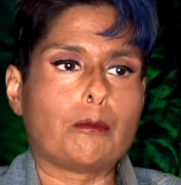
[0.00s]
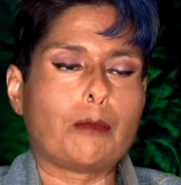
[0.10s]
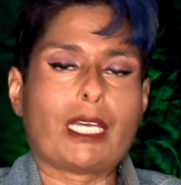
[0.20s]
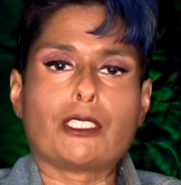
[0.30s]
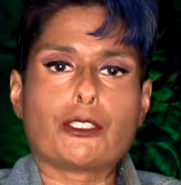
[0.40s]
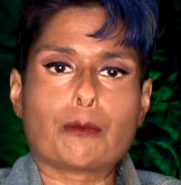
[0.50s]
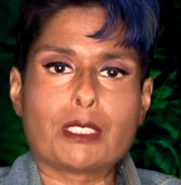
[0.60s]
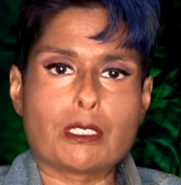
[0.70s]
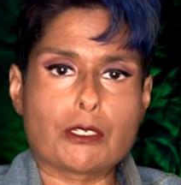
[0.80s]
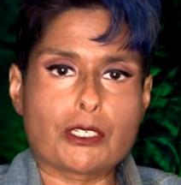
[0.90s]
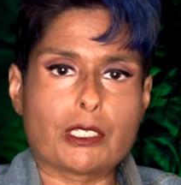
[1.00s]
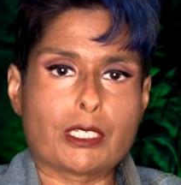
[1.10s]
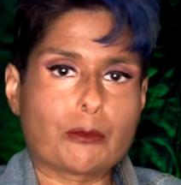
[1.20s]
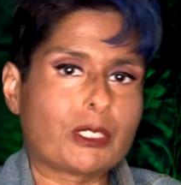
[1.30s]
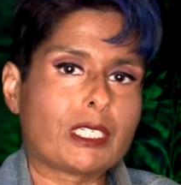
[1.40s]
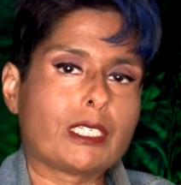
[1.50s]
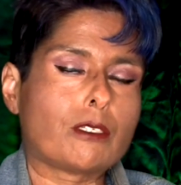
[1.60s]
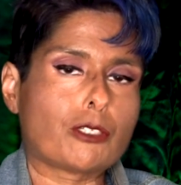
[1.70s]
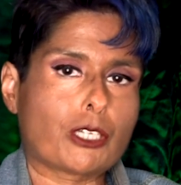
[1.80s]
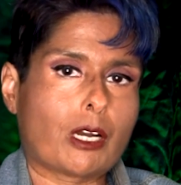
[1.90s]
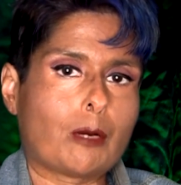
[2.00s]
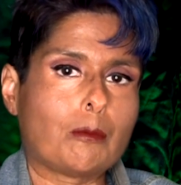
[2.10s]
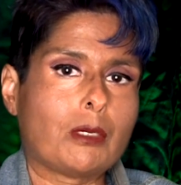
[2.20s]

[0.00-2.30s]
manager position at a retail shop.